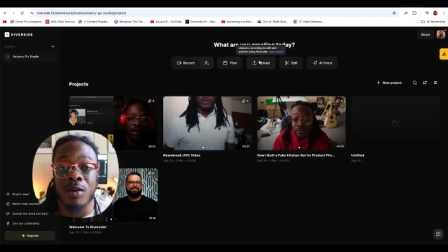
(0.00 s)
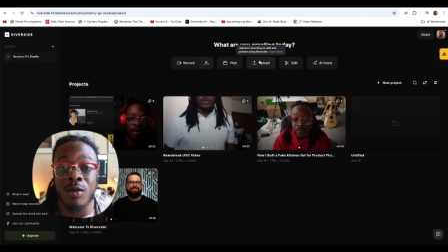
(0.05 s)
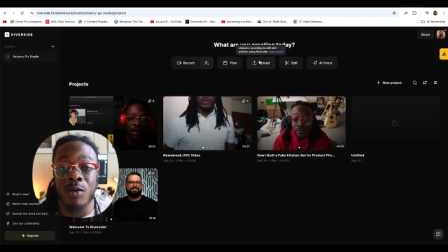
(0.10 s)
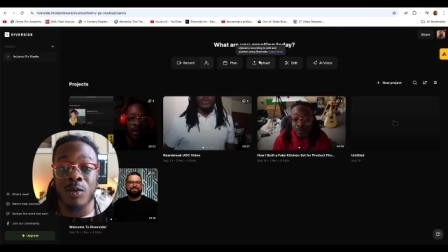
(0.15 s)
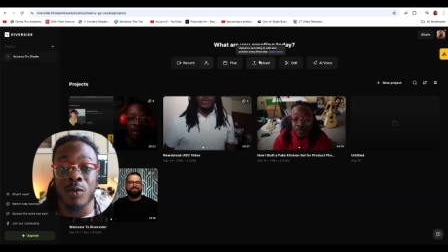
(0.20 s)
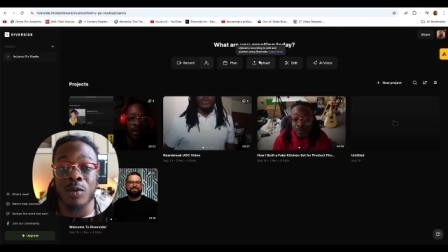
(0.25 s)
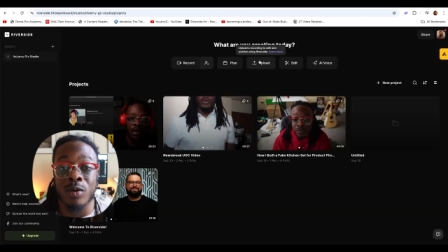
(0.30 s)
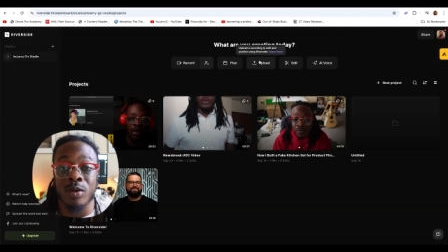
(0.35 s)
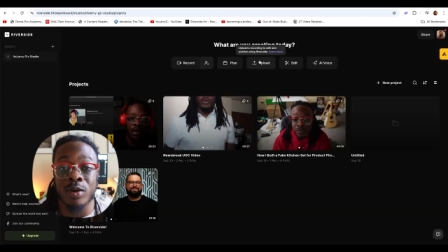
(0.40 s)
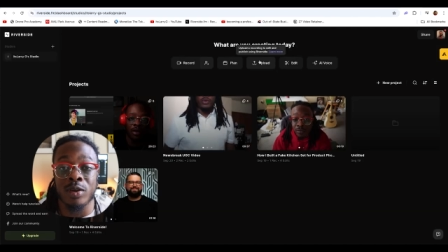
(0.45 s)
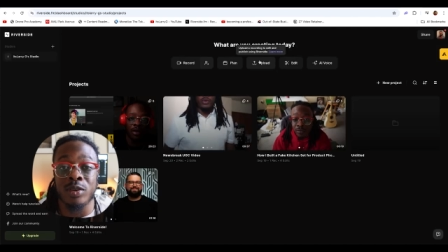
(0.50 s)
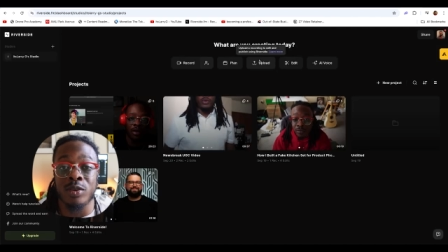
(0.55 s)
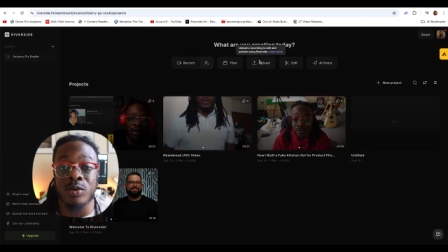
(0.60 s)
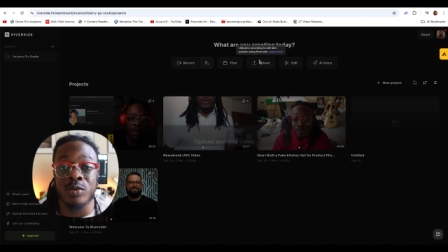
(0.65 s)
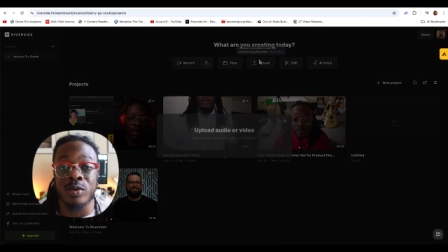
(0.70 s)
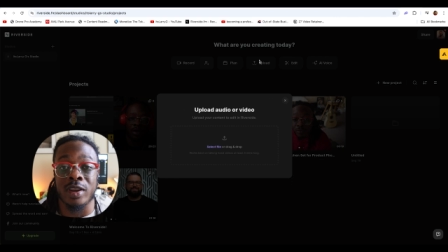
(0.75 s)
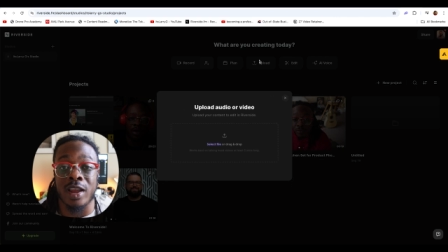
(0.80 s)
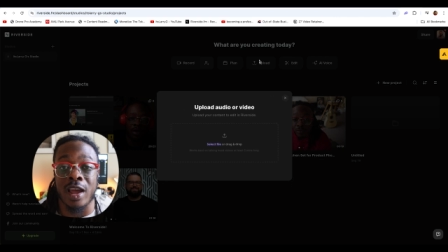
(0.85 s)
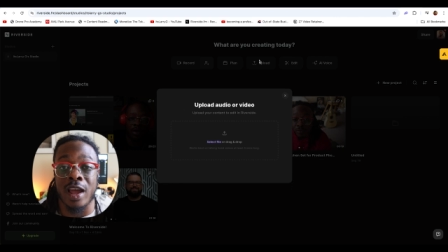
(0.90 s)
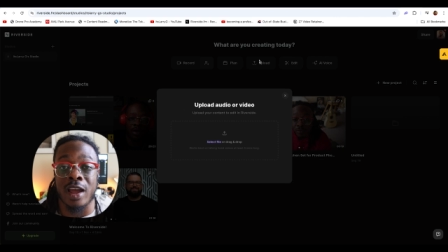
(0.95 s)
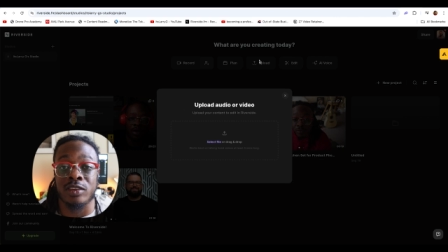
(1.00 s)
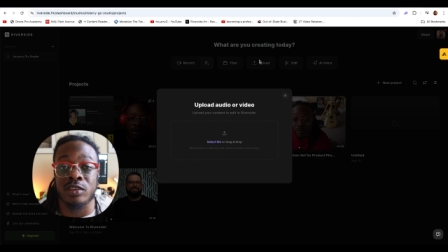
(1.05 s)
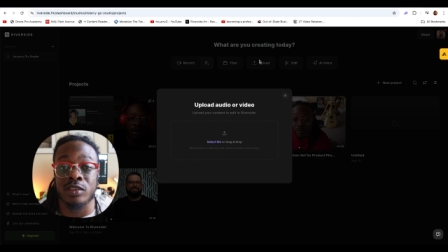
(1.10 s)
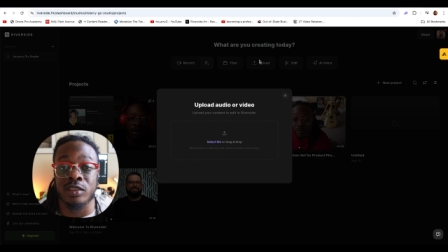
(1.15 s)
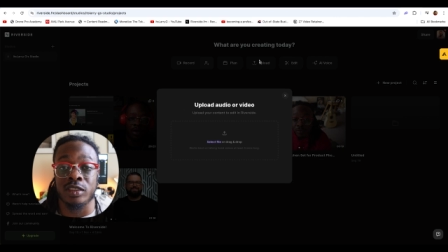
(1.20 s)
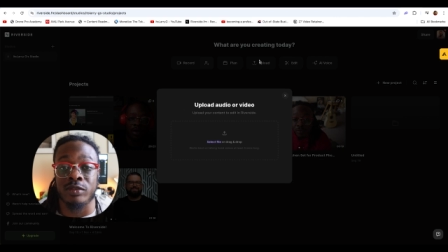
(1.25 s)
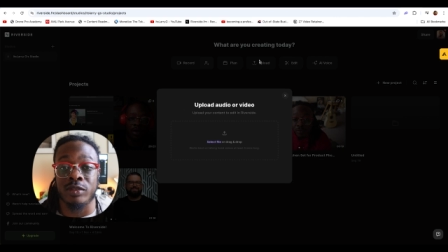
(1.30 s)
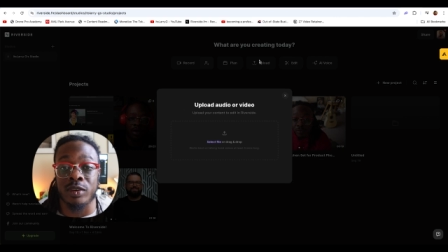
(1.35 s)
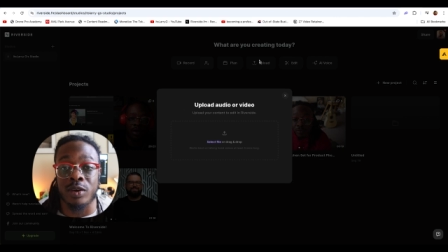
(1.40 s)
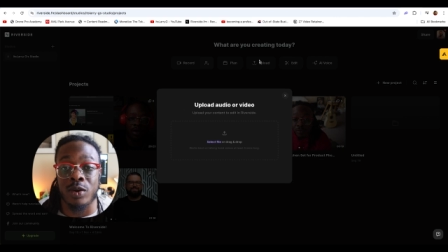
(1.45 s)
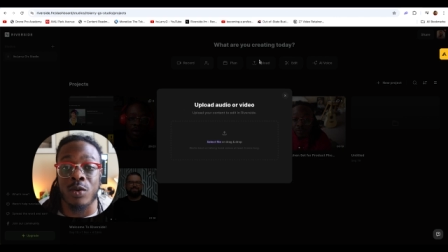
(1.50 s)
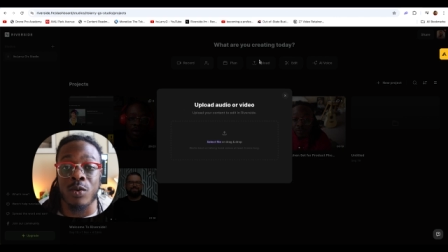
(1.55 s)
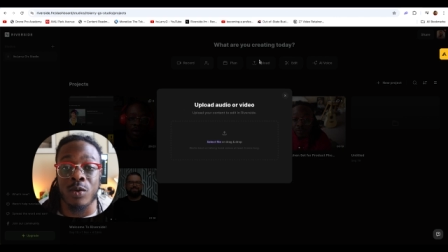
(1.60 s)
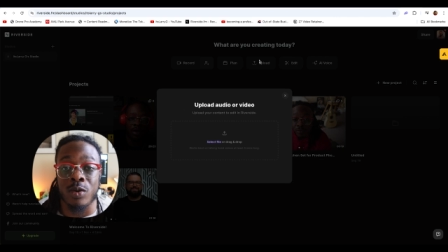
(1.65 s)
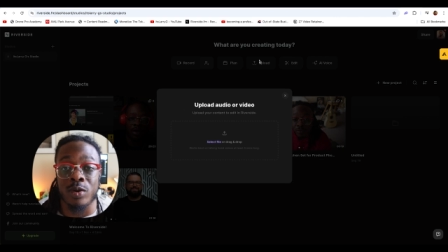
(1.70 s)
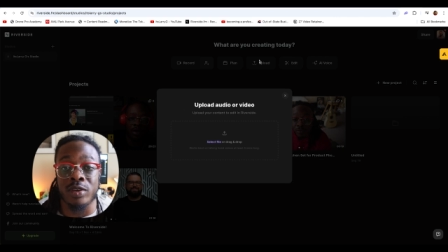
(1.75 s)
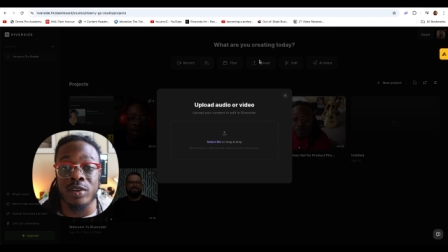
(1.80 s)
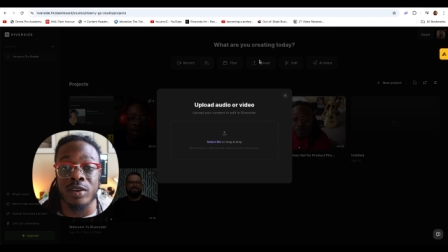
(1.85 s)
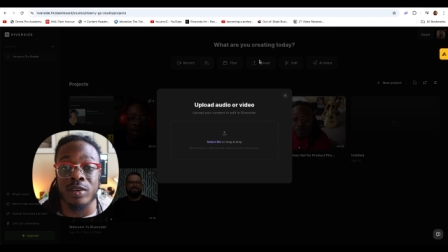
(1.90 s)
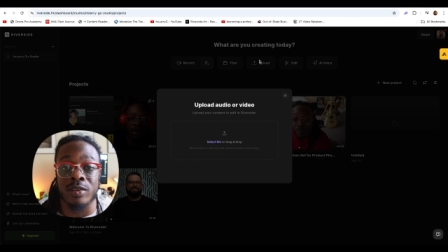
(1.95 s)
or you can actually
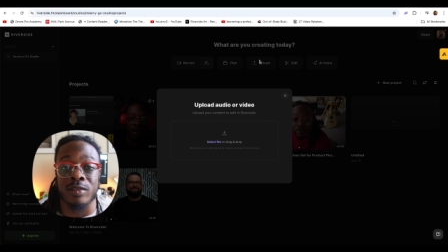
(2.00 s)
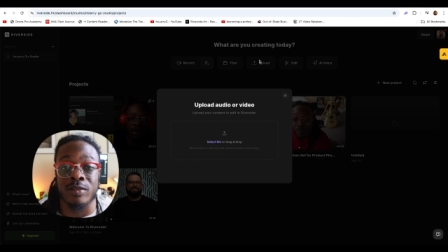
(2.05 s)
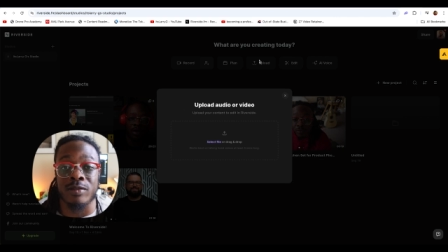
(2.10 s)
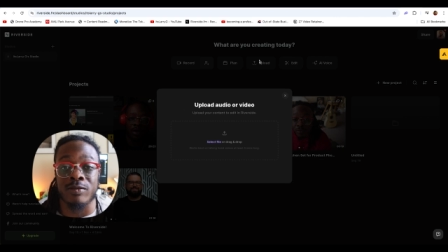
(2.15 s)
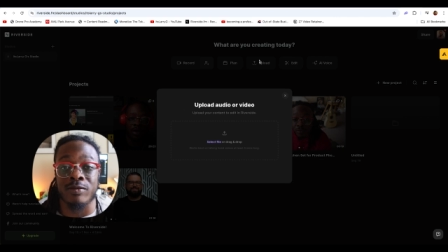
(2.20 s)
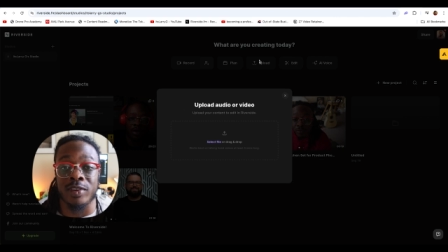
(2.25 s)
record your